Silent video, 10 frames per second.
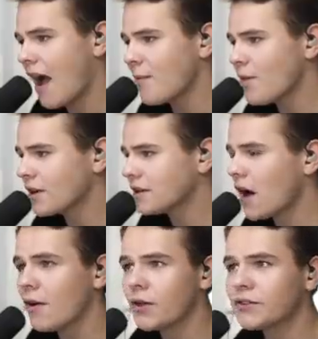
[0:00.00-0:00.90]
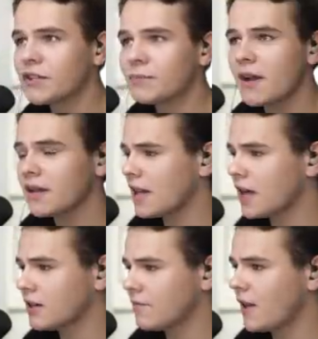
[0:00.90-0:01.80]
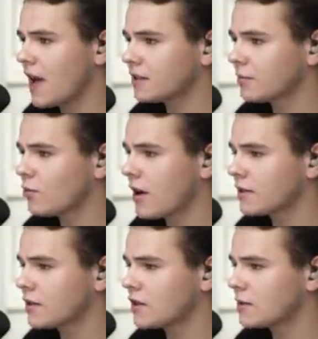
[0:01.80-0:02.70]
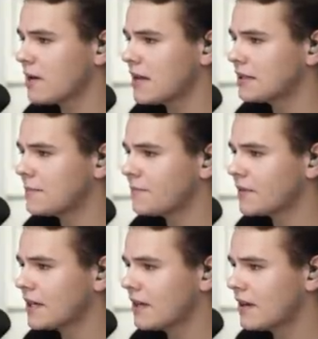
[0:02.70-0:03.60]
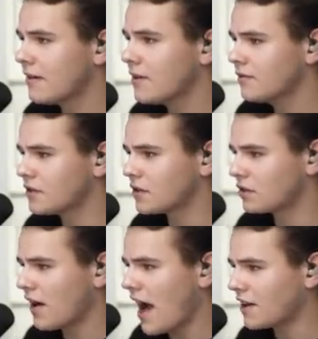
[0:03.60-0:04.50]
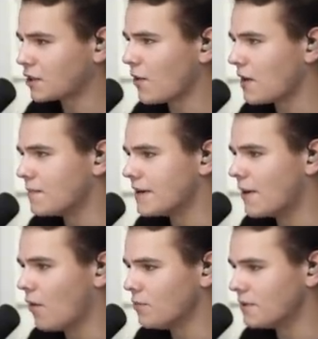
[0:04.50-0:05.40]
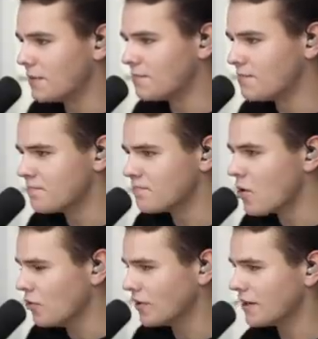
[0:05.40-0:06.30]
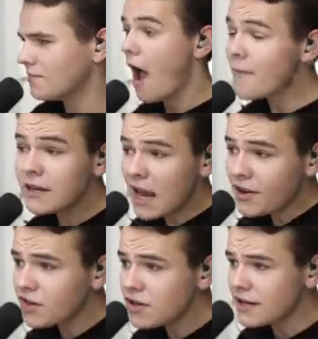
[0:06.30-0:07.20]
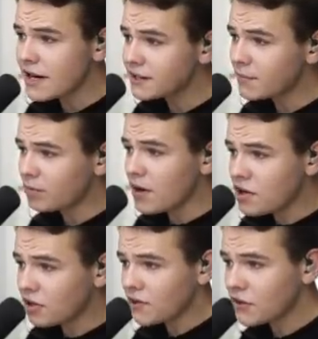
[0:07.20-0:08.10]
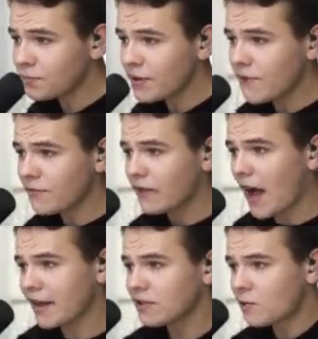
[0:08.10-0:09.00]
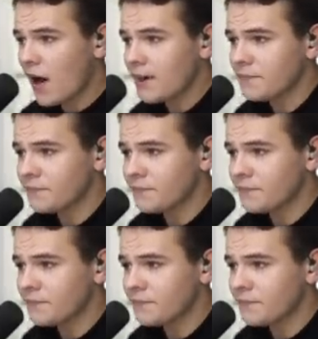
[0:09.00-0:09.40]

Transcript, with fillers: mean, what I can tell, though, is that this plane can actually fly at some quite good speeds. You've just crashed quite a bit. Holy moly. I mean, yes, indeed. I'm pretty sure this plane flies quite